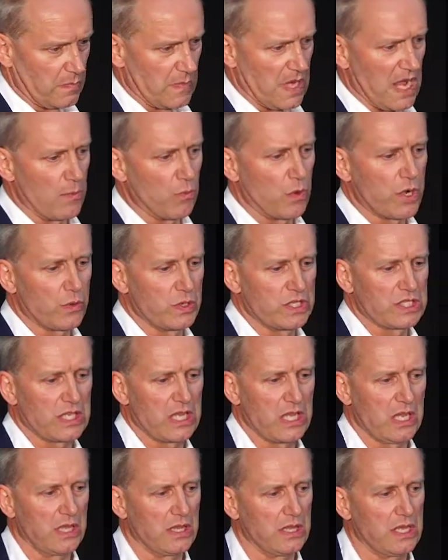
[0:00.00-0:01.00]
And what are we
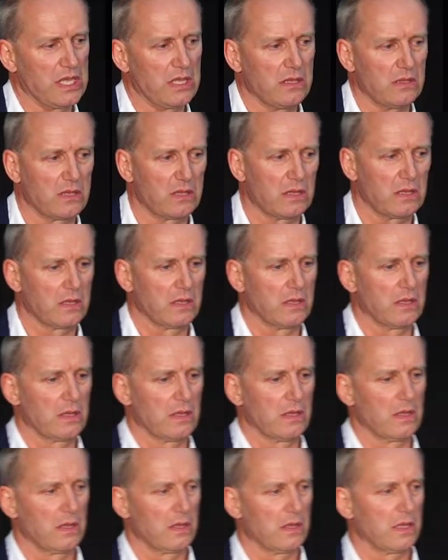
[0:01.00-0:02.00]
seeing in the
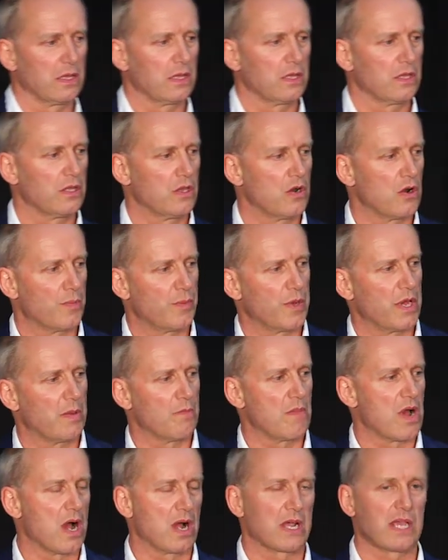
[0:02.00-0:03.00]

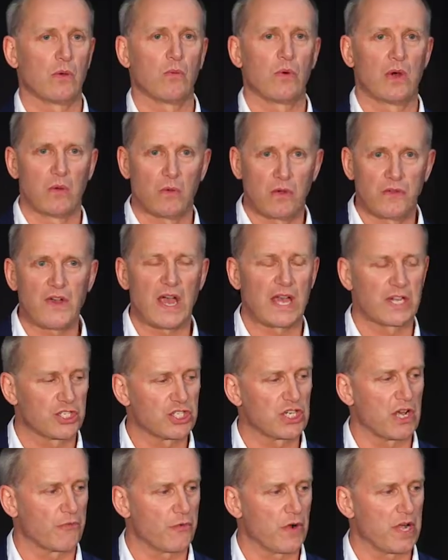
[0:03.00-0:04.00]
European market? Well, we've had
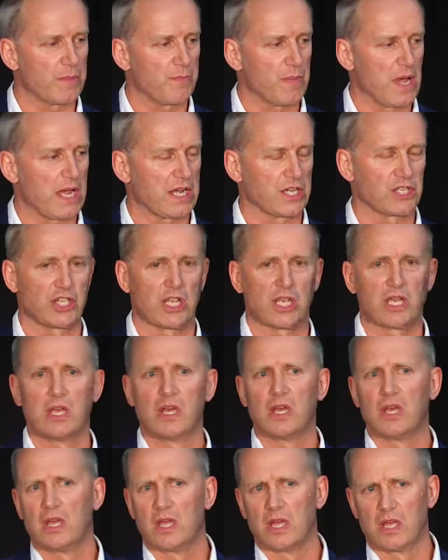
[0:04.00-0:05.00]
shelf-ready packaging
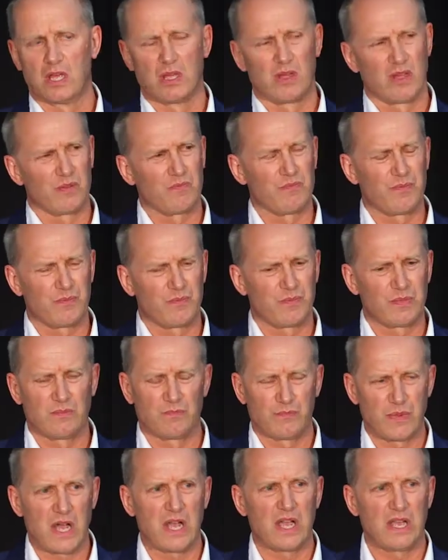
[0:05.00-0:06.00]

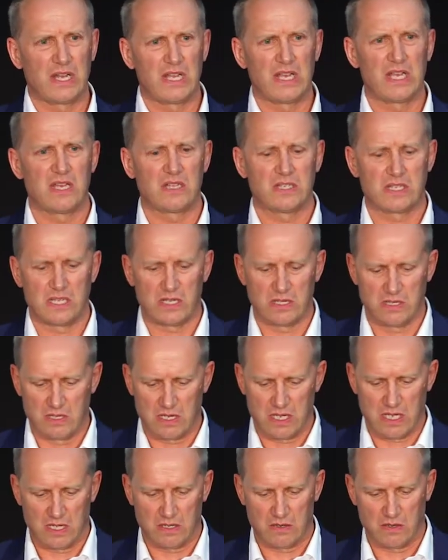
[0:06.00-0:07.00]
pioneered
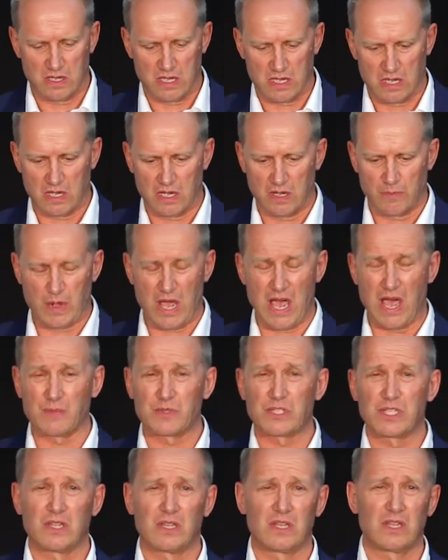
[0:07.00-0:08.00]

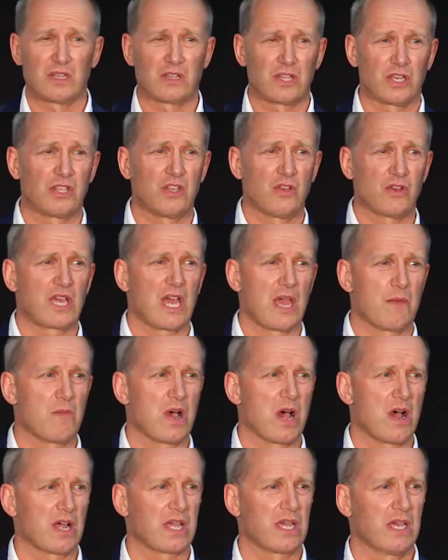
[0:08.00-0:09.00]
perhaps in the UK
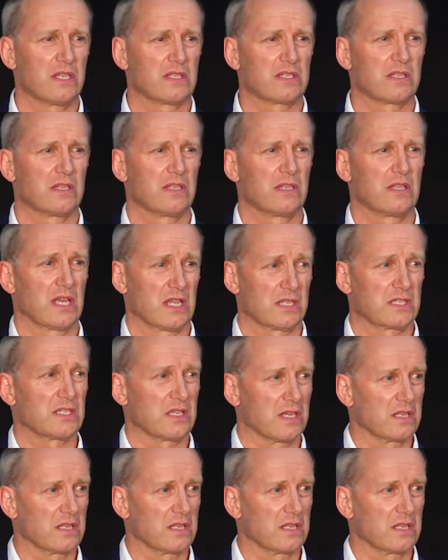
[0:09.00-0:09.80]
market. That